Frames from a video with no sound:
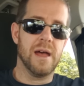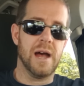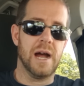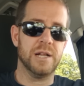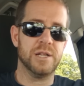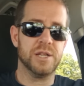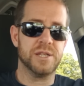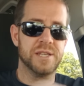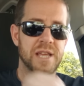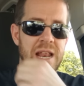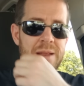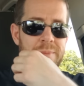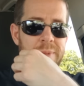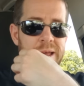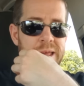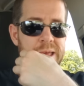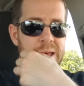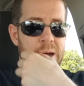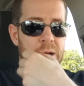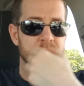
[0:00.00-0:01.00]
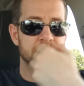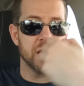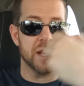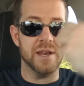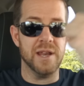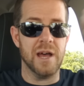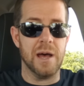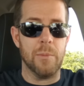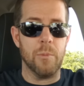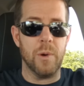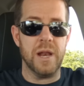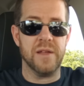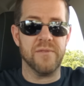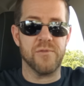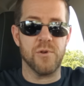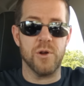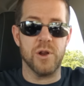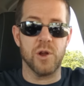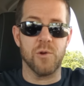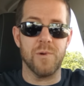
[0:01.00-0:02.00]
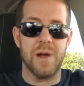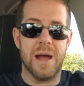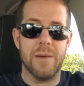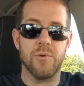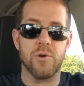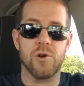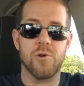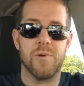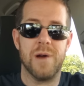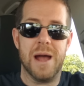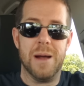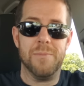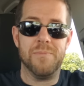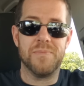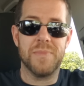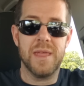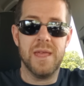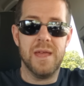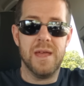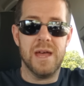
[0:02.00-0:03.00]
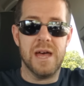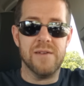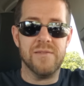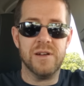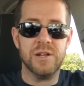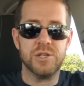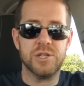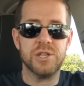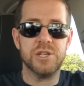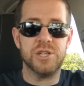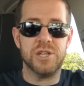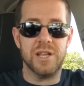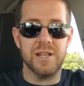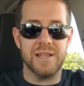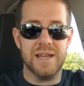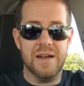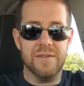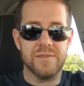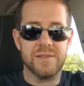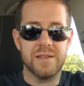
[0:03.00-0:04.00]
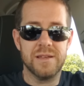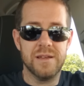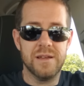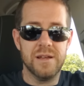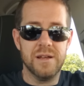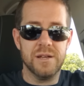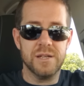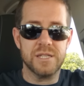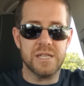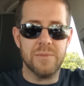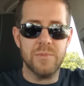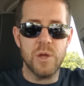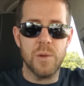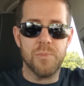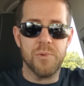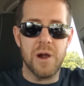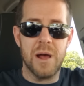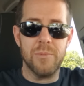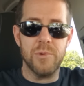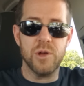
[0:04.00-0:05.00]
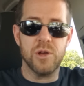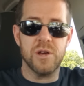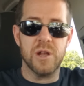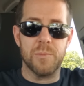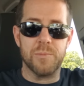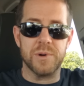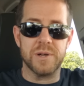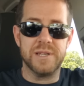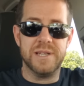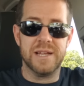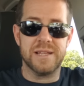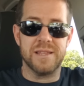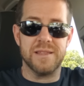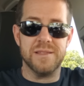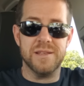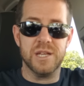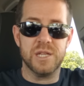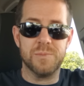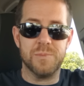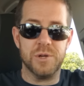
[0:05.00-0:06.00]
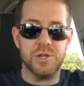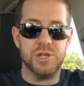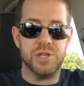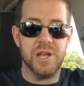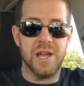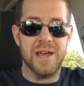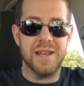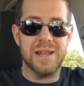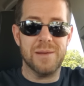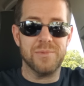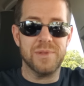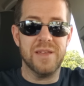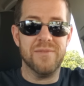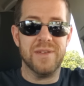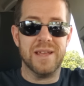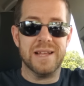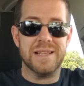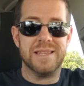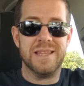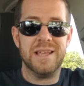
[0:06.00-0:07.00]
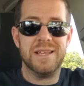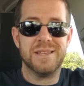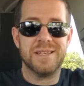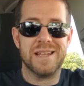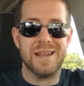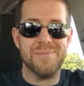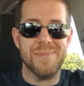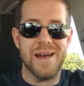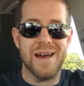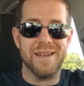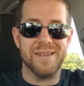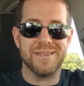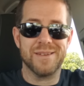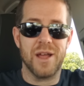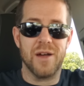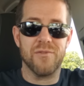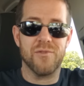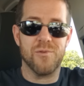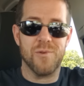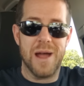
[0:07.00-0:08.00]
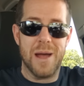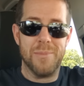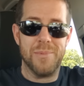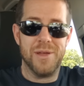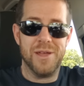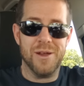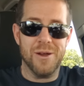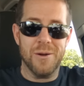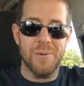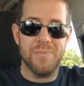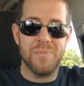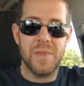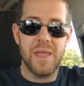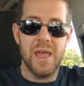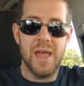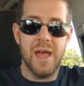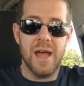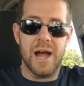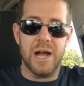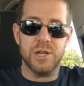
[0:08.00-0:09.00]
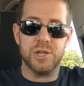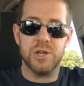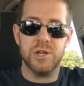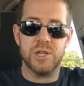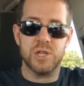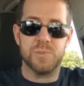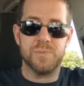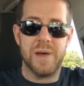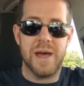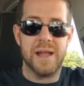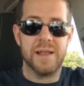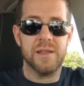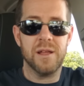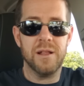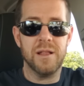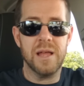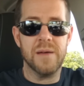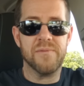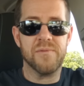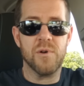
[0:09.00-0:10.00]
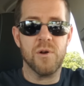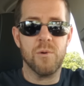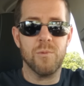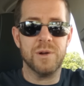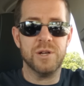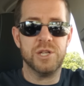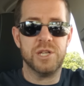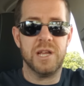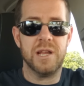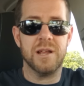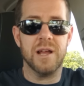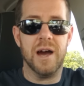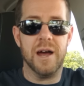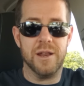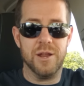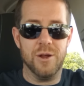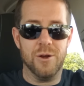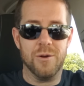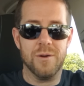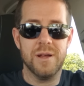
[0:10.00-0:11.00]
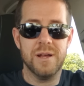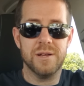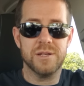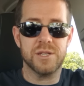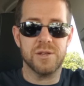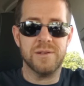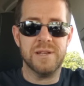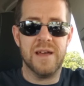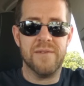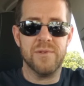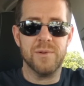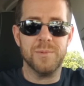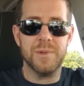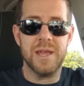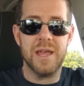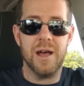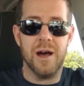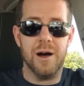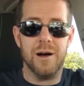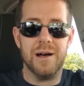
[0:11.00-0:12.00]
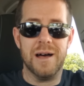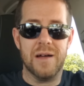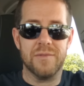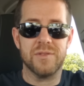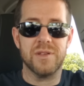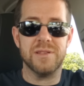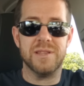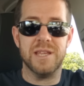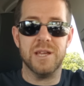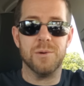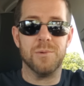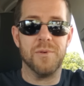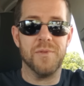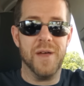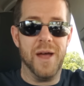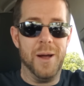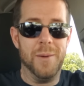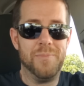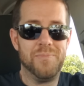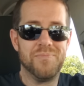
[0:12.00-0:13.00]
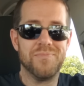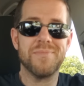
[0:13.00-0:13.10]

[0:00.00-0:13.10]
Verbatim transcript: I just sat on my couch, numb, waiting for her to grab her crap. Eventually, she left. Some of you probably could have predicted this, but she ended up leaving a decent amount of crap here. I should have just packed it all up for her when she got here, so inevitably, I'll have to deal with that.